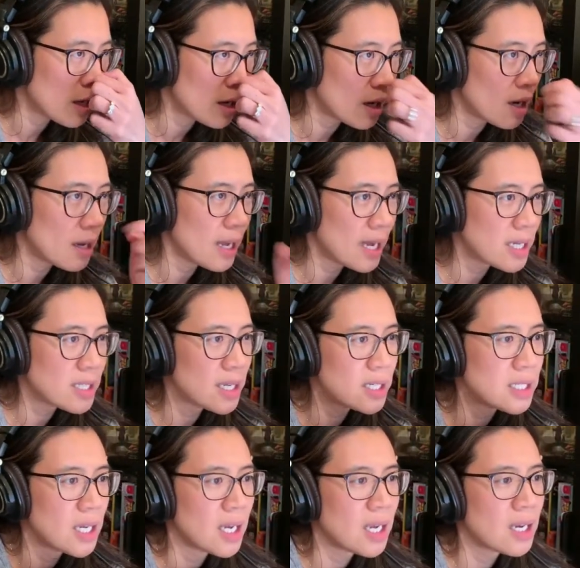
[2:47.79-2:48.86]

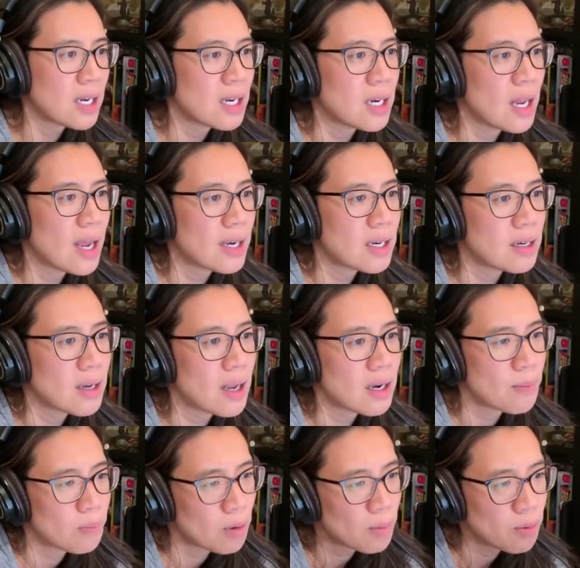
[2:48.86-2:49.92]
ETT
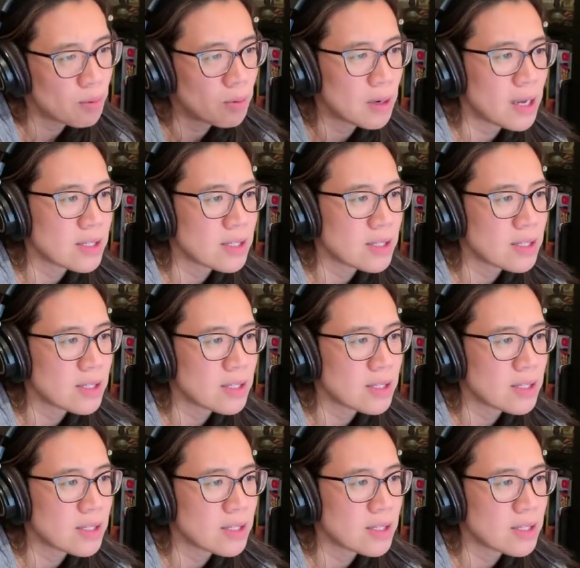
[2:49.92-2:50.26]
and a probable